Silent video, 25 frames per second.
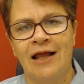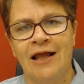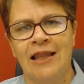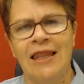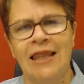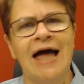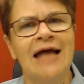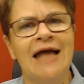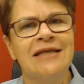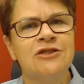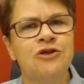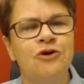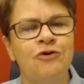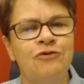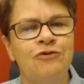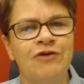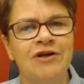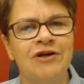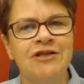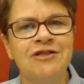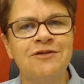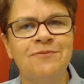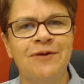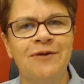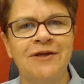Last
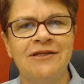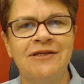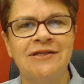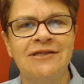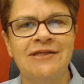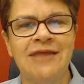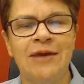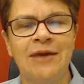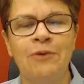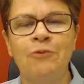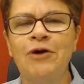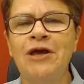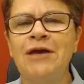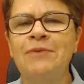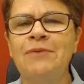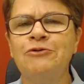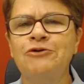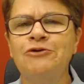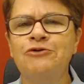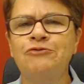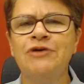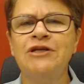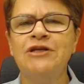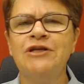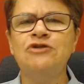Christmas, they were able
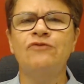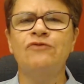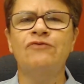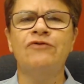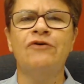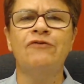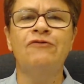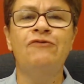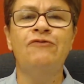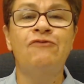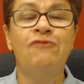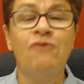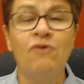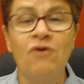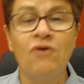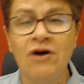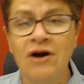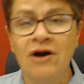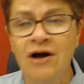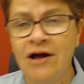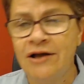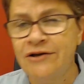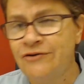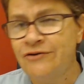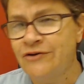to reach over
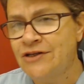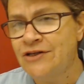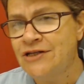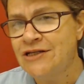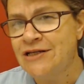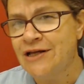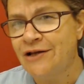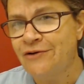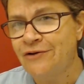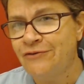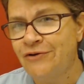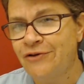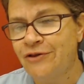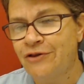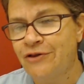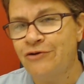400 children